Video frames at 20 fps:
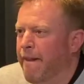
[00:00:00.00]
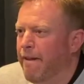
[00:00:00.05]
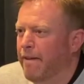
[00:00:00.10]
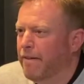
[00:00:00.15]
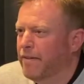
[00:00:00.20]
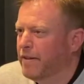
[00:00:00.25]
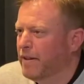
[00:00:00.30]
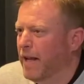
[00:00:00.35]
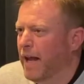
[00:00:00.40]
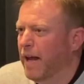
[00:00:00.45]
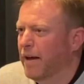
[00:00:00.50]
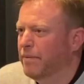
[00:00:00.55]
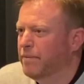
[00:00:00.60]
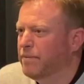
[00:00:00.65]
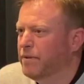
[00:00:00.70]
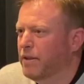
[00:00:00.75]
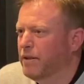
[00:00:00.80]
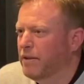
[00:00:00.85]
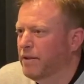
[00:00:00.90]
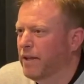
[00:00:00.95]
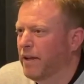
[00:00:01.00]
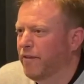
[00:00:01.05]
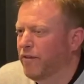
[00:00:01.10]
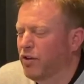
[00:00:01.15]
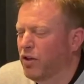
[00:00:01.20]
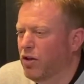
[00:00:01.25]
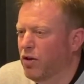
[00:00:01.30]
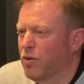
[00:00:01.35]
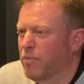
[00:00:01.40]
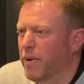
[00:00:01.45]
Yeah, if
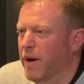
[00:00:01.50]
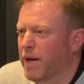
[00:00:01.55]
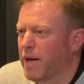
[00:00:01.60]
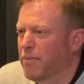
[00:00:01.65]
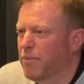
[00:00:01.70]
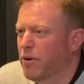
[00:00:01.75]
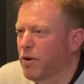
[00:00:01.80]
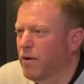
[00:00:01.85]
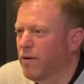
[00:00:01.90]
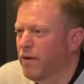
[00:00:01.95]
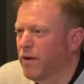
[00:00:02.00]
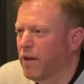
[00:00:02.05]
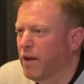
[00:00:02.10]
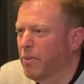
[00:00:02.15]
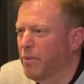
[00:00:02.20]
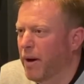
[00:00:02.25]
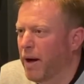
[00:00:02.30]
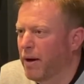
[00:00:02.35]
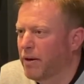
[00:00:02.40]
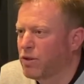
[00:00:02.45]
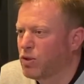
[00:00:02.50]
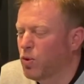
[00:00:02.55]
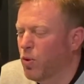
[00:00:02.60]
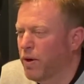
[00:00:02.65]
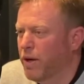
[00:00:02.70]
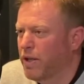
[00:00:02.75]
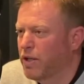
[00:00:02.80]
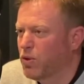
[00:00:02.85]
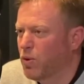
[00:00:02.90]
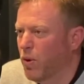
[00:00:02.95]
you made a movie about
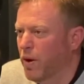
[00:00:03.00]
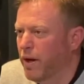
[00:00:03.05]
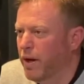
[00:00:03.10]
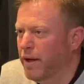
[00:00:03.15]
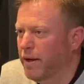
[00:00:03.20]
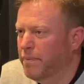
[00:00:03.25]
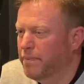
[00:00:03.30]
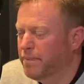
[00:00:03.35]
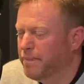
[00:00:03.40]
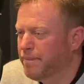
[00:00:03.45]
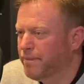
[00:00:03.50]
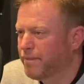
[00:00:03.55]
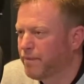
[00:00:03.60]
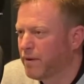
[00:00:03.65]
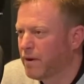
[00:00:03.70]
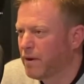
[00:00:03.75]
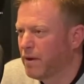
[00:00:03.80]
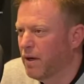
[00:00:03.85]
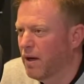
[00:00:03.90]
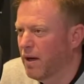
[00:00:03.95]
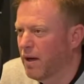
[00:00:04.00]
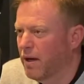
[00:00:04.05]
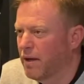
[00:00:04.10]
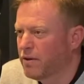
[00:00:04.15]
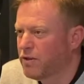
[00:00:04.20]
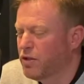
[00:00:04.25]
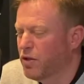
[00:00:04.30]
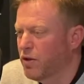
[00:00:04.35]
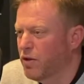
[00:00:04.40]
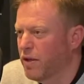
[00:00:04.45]
2020
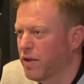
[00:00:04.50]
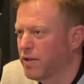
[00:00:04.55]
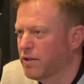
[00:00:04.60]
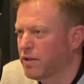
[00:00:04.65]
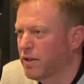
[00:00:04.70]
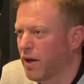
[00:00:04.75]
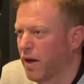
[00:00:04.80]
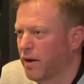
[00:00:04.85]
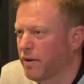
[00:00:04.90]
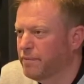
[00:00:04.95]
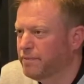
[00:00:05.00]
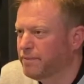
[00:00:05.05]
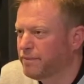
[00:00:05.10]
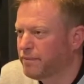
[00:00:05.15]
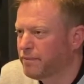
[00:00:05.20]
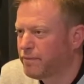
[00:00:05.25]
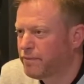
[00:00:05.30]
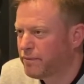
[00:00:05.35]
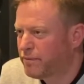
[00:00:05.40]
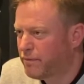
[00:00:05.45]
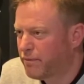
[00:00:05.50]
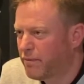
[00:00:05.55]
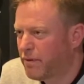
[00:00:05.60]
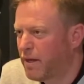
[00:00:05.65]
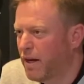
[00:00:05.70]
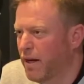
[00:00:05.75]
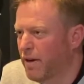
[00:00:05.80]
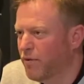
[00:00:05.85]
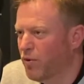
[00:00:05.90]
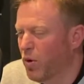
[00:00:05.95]
2 years ago,
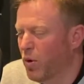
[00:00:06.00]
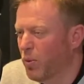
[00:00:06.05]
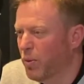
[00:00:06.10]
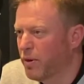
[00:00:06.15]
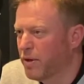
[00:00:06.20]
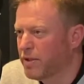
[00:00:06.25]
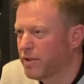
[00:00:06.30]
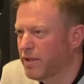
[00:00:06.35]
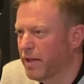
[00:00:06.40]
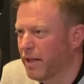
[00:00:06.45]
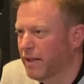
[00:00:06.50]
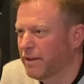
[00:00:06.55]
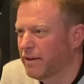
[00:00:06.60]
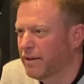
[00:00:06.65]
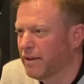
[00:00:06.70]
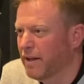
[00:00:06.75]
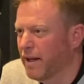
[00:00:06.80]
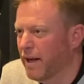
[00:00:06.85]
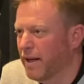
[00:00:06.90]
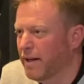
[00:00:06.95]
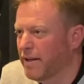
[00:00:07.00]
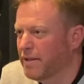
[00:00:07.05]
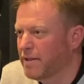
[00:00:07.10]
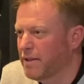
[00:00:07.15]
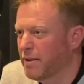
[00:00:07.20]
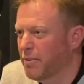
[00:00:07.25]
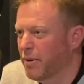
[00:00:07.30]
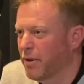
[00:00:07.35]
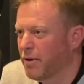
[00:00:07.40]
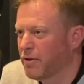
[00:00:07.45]
everyone would have said that is
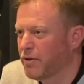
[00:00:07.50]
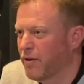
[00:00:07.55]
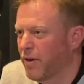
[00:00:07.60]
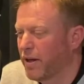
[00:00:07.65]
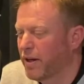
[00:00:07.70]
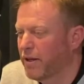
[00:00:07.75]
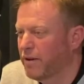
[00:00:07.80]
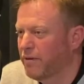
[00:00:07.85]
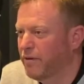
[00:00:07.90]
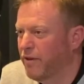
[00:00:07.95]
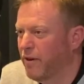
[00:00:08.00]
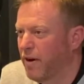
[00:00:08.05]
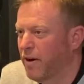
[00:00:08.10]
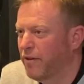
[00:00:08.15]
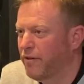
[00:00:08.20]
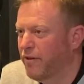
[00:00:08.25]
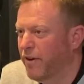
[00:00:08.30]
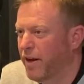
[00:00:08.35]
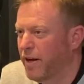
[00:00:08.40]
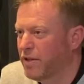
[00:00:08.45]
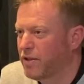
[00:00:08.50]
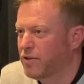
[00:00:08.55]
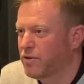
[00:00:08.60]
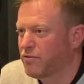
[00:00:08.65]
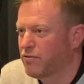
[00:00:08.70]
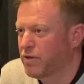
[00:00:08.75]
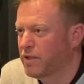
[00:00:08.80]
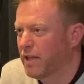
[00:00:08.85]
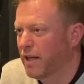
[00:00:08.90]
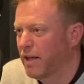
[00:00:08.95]
the most fucking far-fetched,
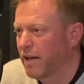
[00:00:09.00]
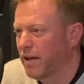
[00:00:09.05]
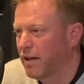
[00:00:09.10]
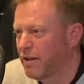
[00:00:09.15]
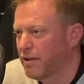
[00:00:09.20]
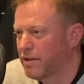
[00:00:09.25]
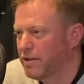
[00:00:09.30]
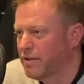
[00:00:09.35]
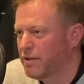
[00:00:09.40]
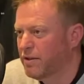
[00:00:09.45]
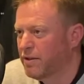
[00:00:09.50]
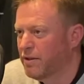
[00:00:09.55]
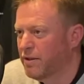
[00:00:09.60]
ridiculous